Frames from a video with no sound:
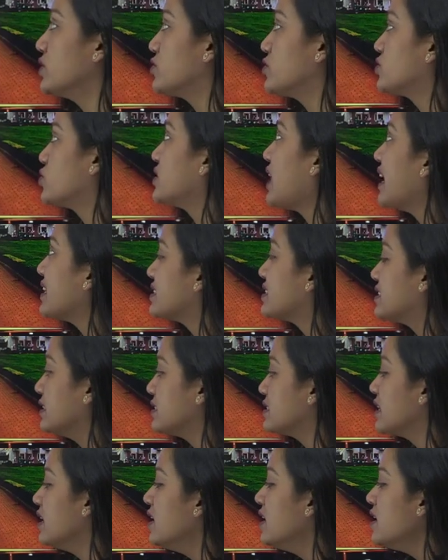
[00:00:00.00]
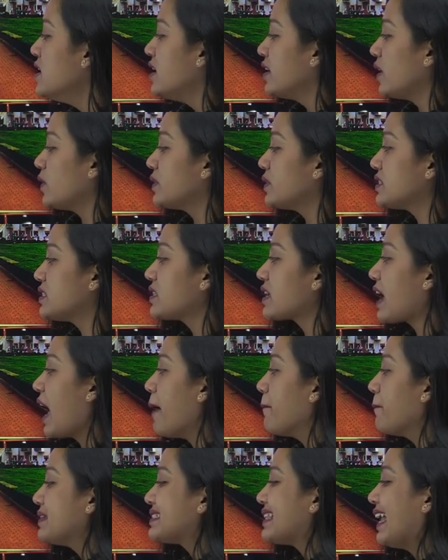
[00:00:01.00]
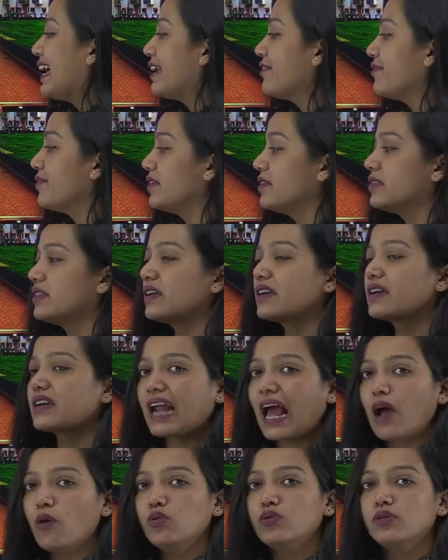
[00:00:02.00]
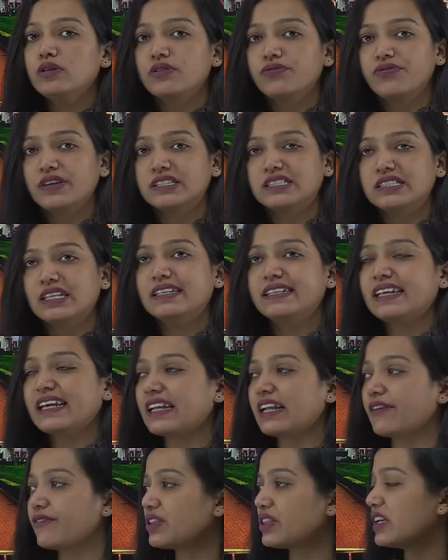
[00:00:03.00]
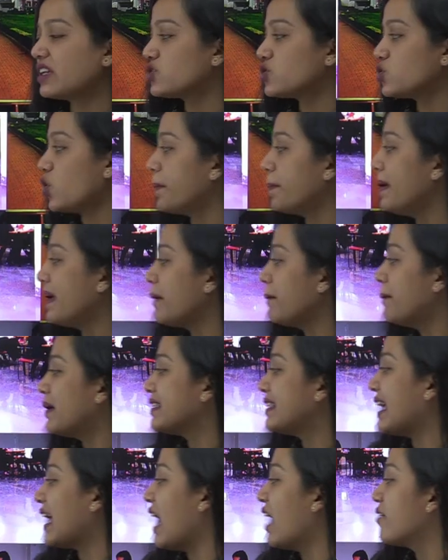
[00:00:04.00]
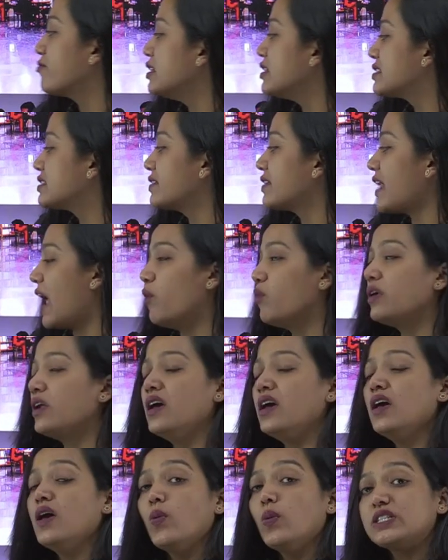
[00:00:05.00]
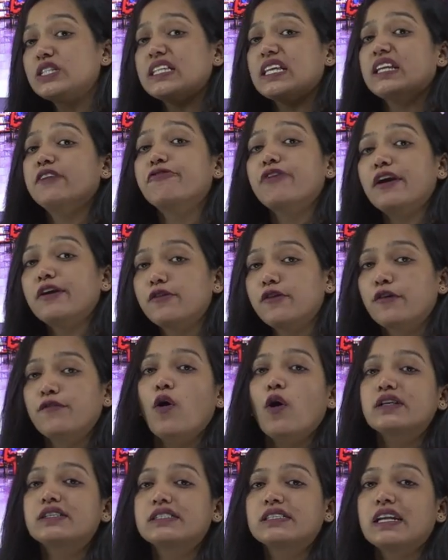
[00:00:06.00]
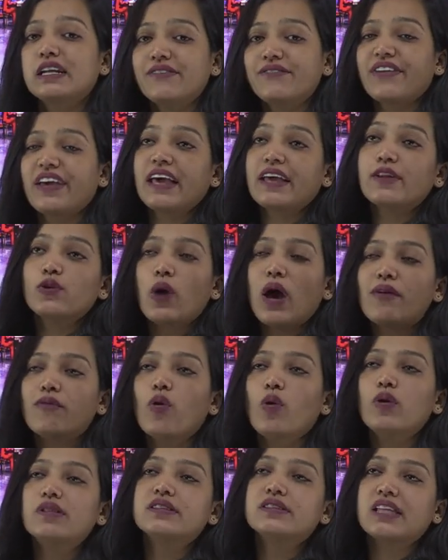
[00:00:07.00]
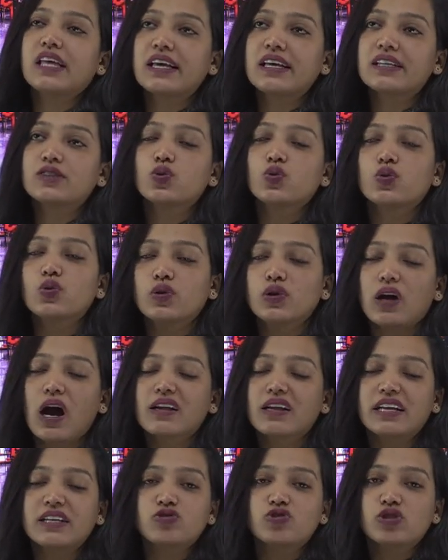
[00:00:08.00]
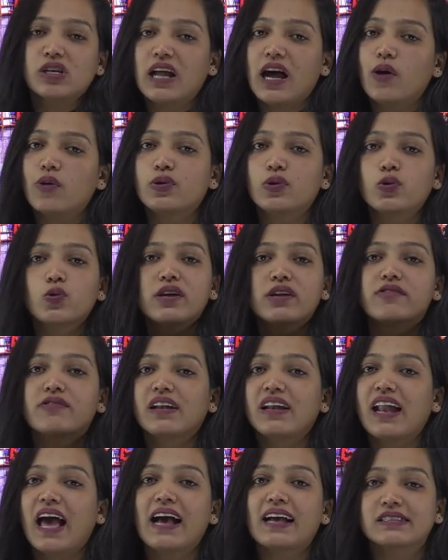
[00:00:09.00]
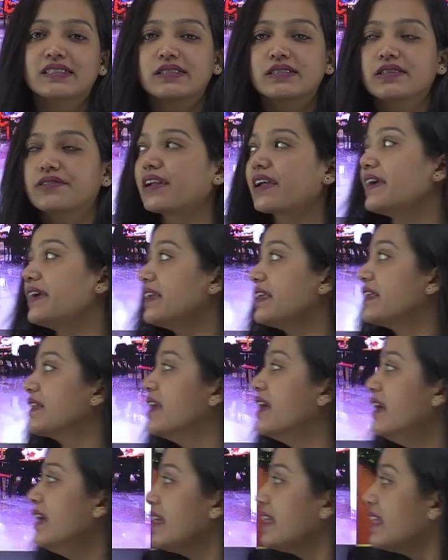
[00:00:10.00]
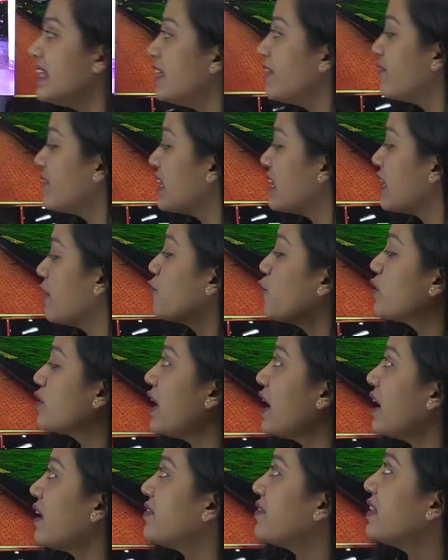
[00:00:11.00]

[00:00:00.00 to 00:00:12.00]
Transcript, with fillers: So that's this. Now this is the campus life. The ground facility and everything is not big, but they have this ground which is in front of hostel where you have all the things. You uh, can chill out, you can relax, right? In evening, if you're there in the